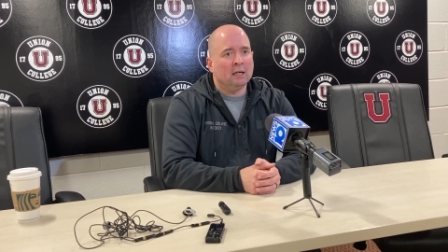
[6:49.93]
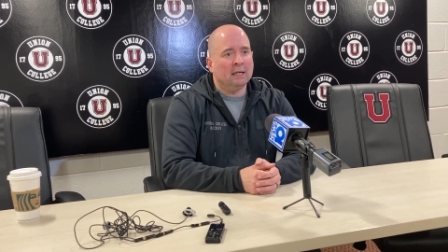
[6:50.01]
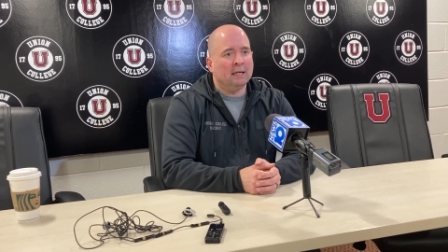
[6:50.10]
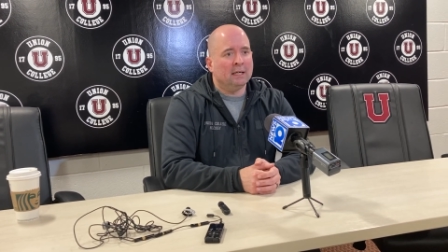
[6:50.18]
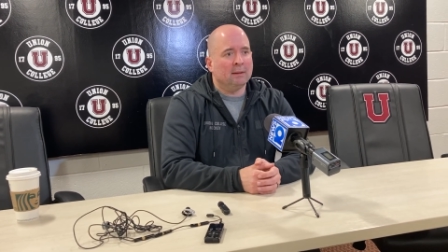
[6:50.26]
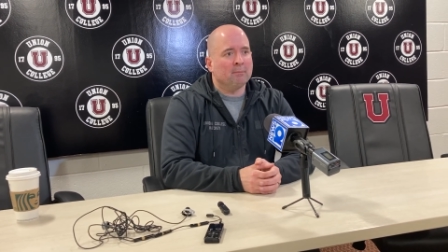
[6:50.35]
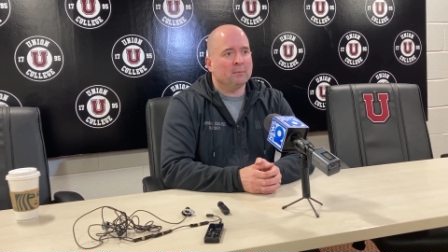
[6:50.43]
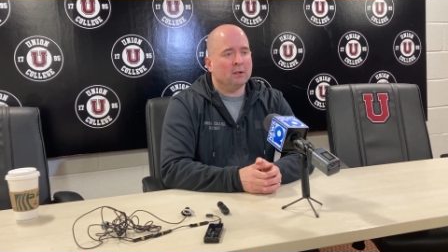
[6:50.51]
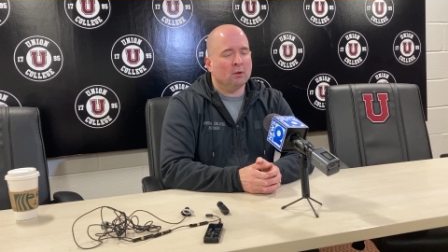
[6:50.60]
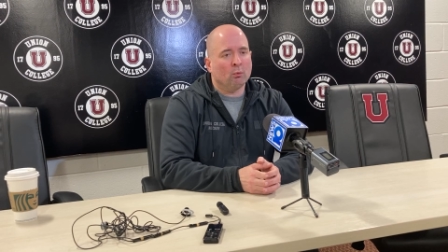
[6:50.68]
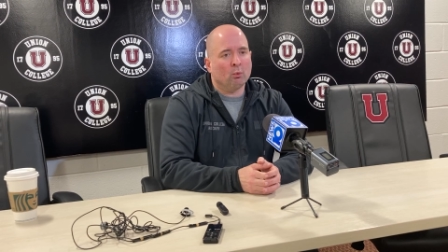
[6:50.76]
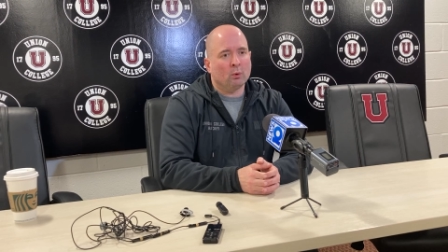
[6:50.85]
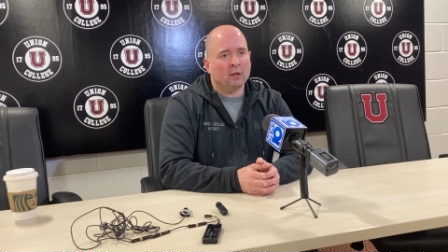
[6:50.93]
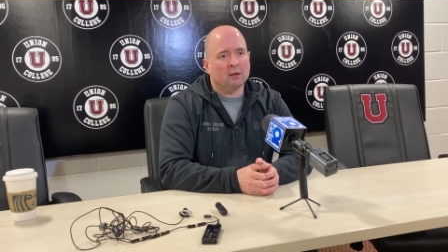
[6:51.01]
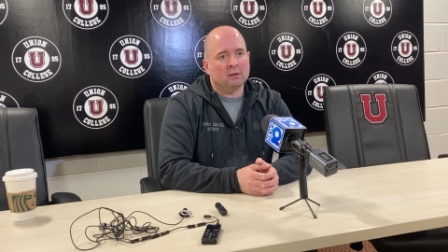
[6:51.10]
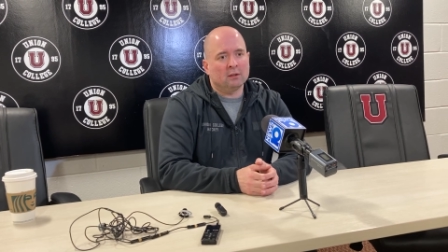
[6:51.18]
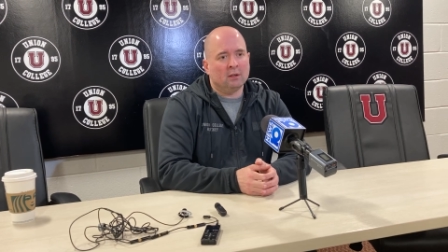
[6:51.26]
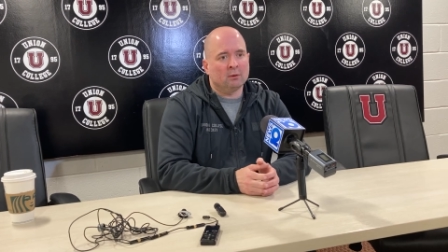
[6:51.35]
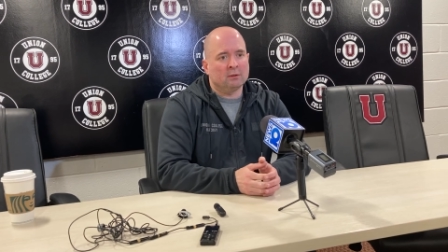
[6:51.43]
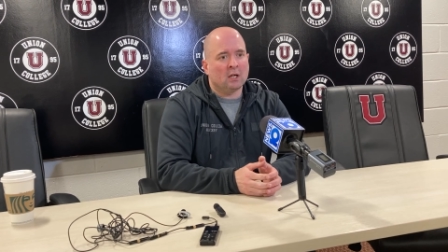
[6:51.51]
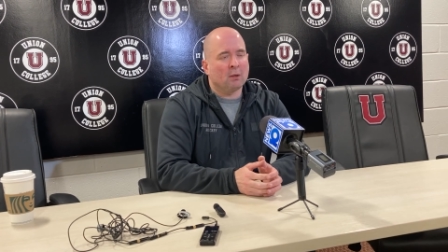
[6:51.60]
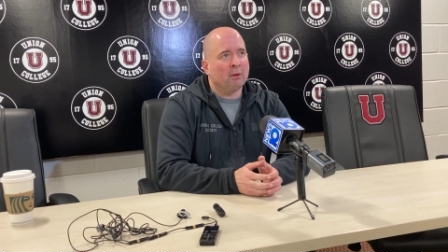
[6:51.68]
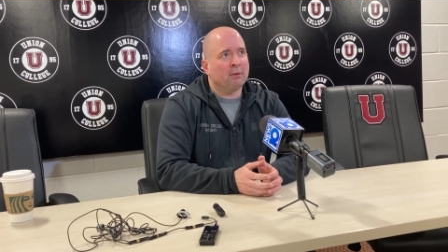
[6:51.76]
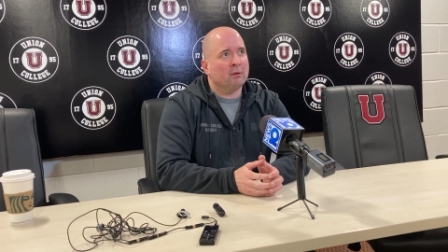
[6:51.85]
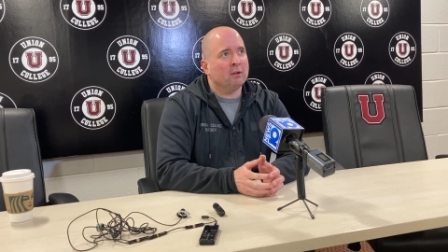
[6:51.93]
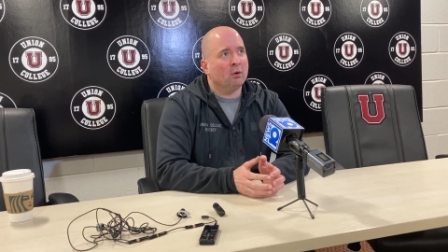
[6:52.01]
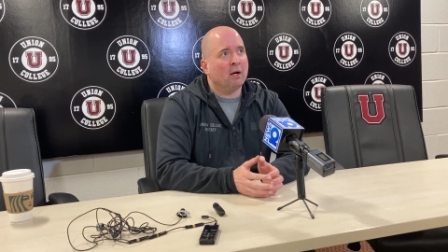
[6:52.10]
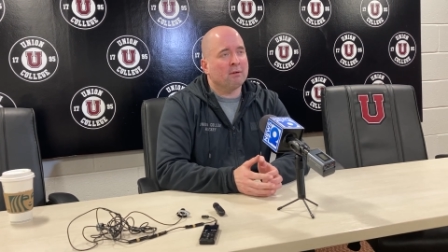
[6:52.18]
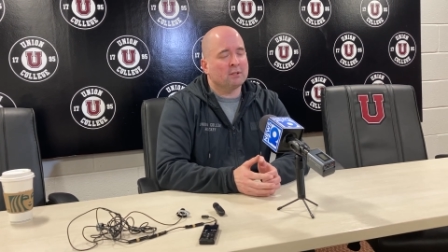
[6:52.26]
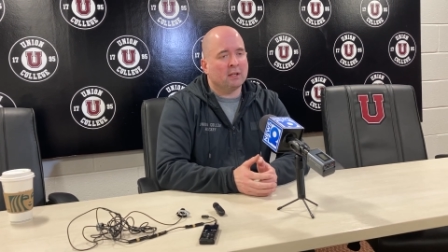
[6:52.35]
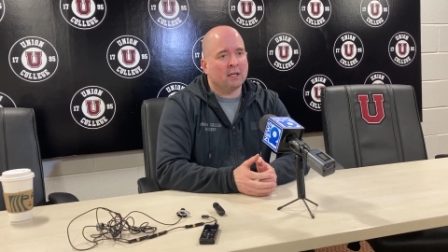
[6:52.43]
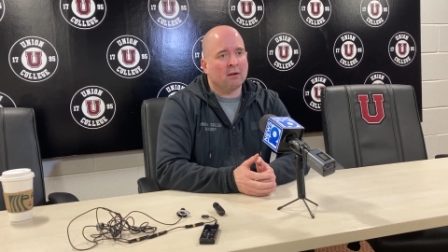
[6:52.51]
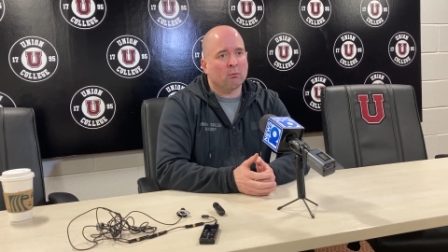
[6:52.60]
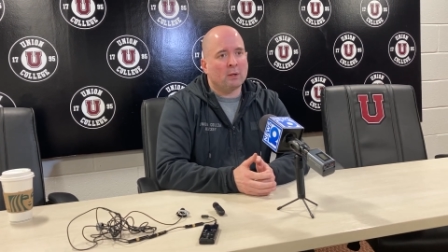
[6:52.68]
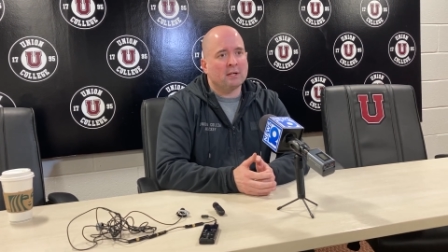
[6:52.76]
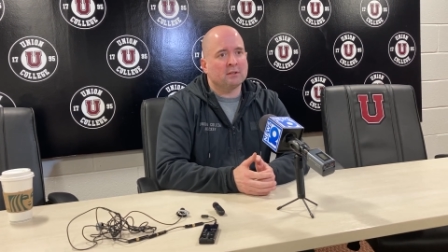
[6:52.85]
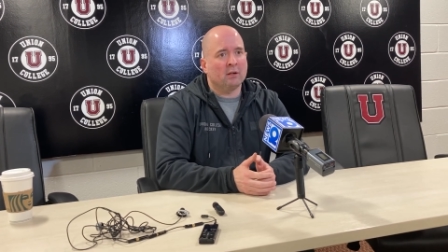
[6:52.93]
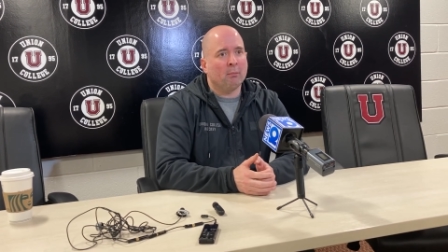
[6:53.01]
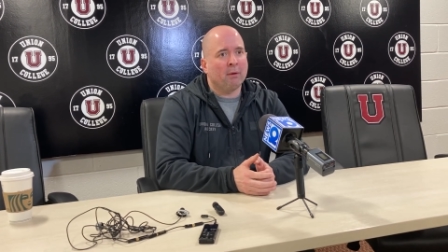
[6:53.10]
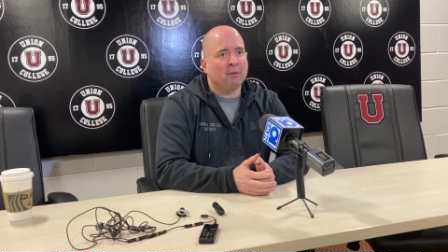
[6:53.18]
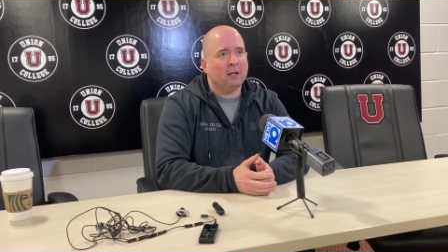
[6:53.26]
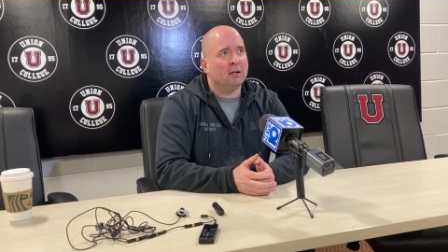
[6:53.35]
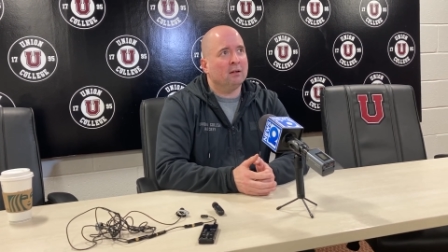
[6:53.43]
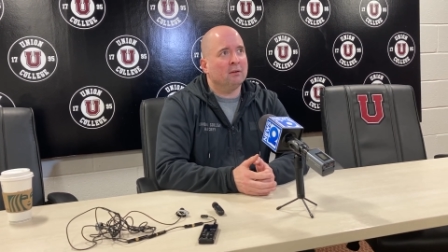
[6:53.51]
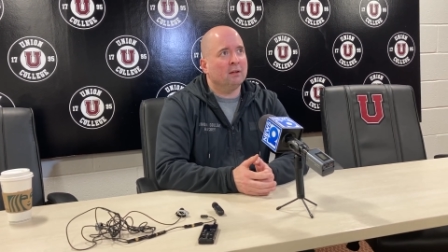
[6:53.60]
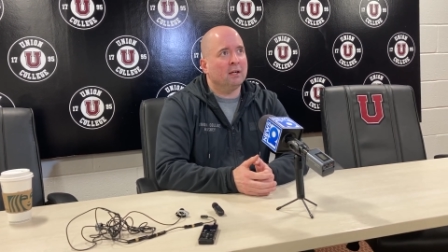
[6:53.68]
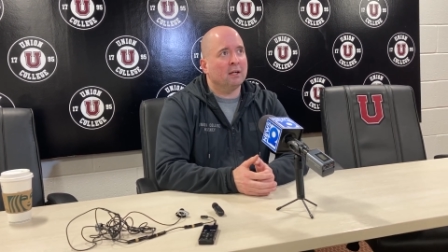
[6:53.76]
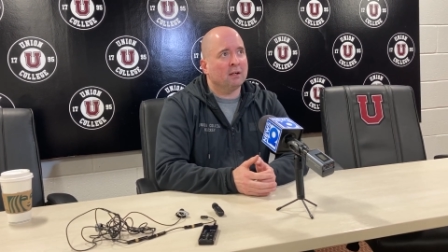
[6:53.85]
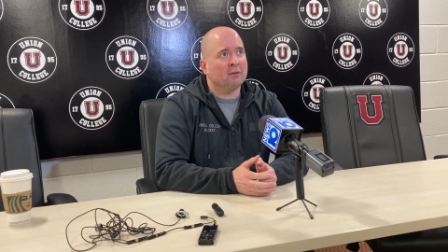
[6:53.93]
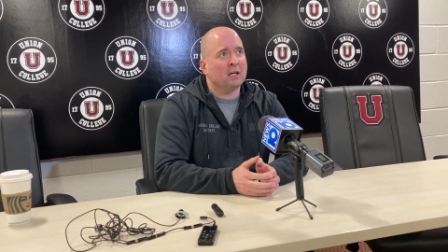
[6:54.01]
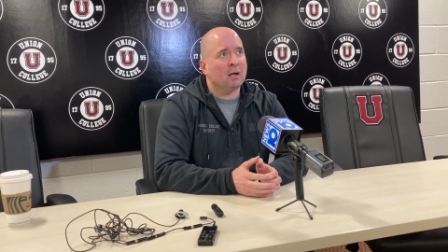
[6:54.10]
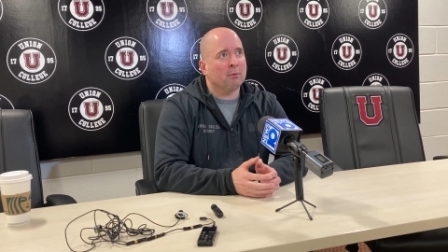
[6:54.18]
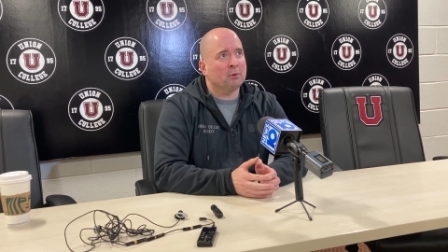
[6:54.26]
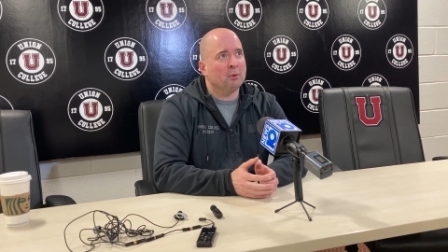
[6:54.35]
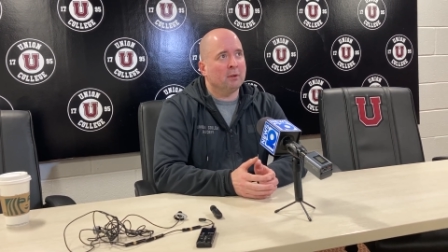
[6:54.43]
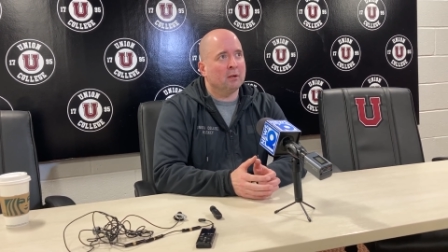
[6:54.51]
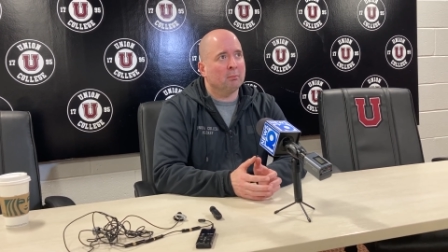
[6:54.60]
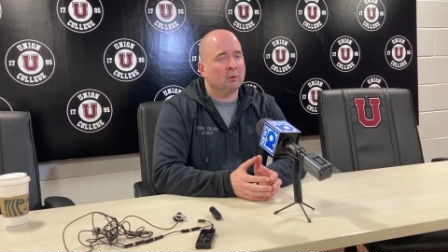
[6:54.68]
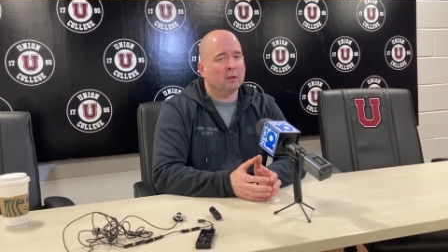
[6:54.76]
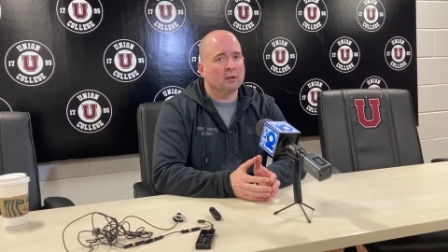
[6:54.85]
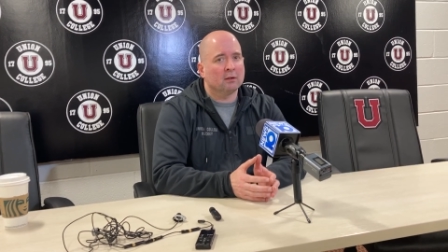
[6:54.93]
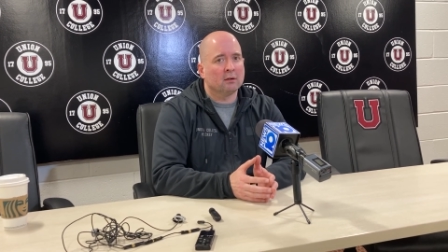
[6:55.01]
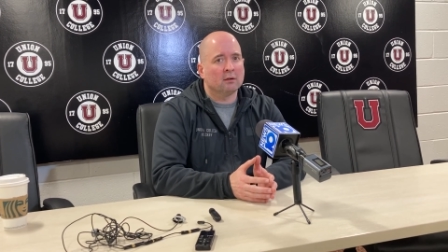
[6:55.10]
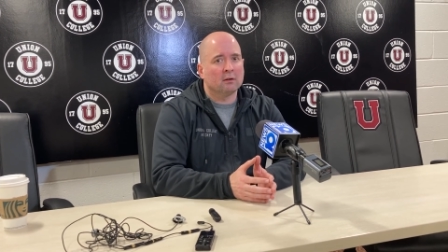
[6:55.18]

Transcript: Um, you know where you know Dartmouth, you know obviously get rested, but they they didn't get the opportunity to play.